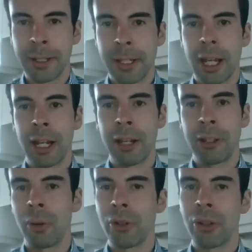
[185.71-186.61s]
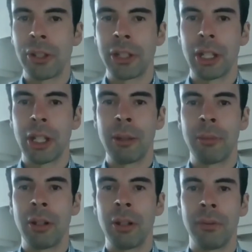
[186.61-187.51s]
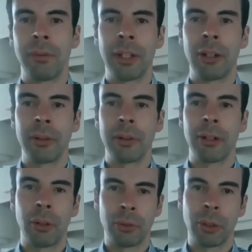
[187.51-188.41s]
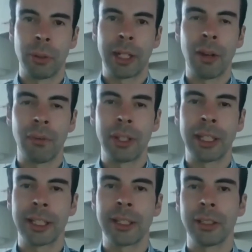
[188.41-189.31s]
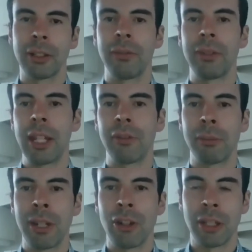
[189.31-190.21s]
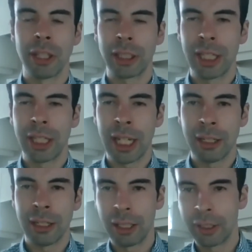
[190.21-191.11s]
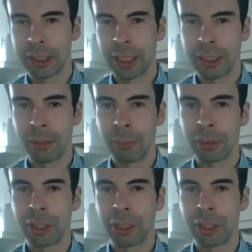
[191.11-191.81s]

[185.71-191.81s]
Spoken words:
the origins of, or to account for the existence of the information that's contained in living systems.